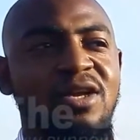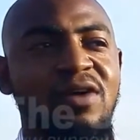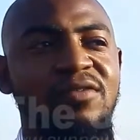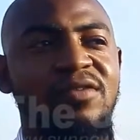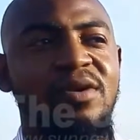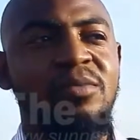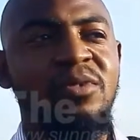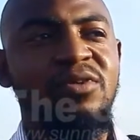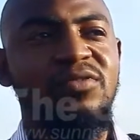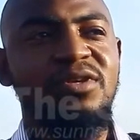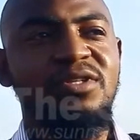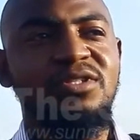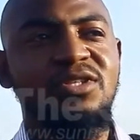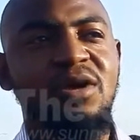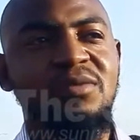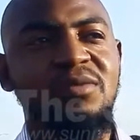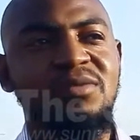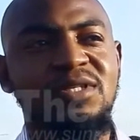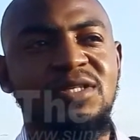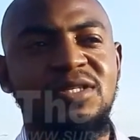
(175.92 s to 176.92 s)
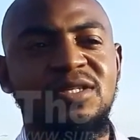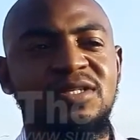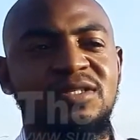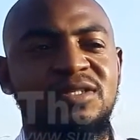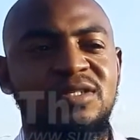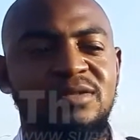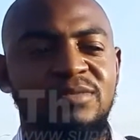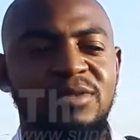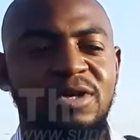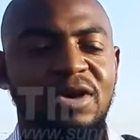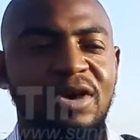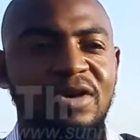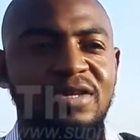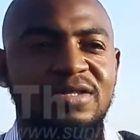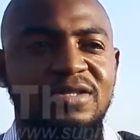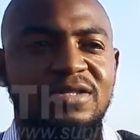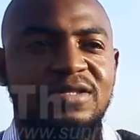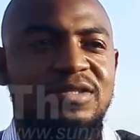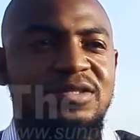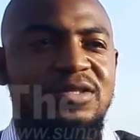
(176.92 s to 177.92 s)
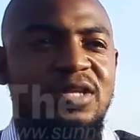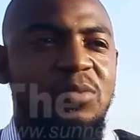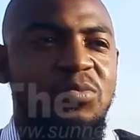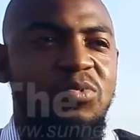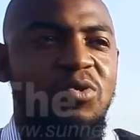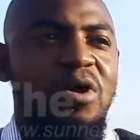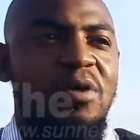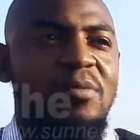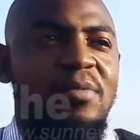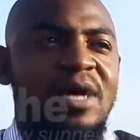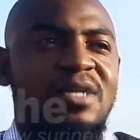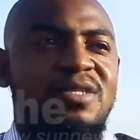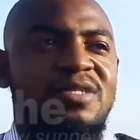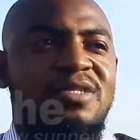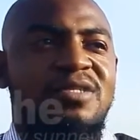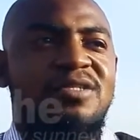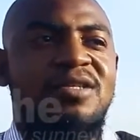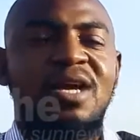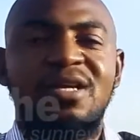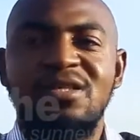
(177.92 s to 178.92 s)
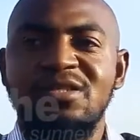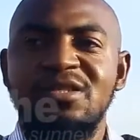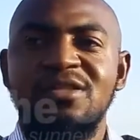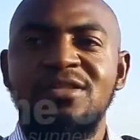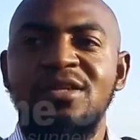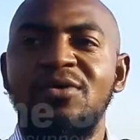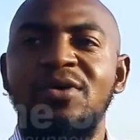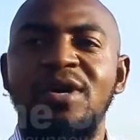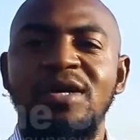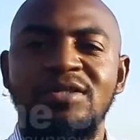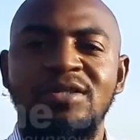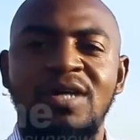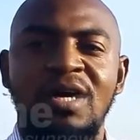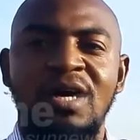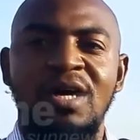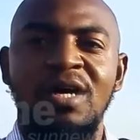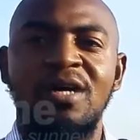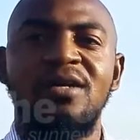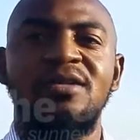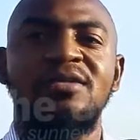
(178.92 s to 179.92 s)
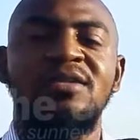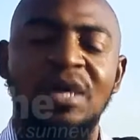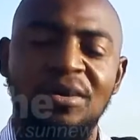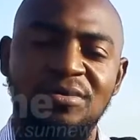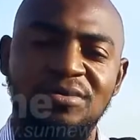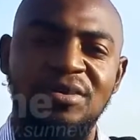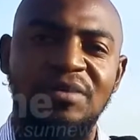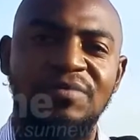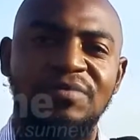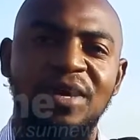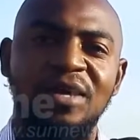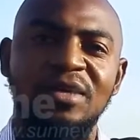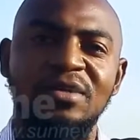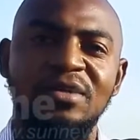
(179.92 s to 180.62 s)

removing subsidies, because the poor masses are still the ones that will suffer